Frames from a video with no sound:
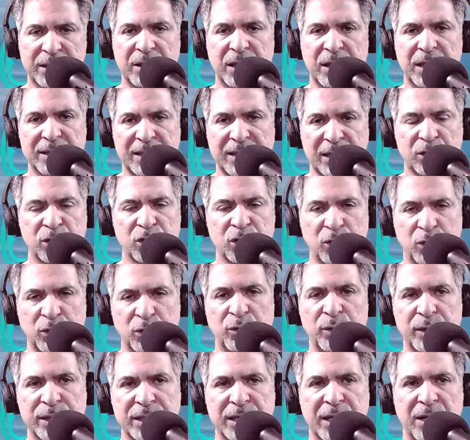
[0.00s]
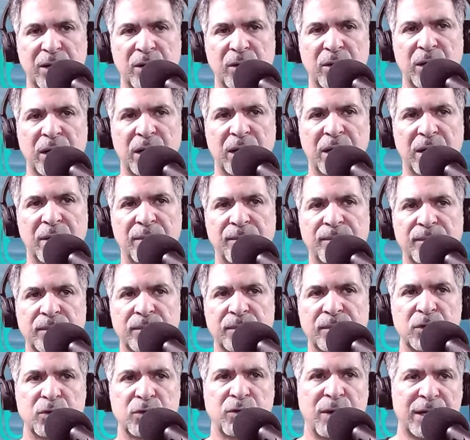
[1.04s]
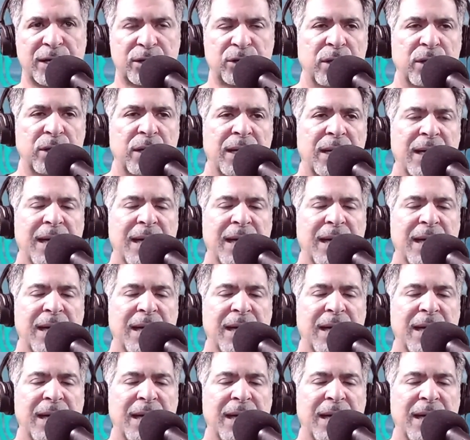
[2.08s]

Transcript: Dr. Solder is our director,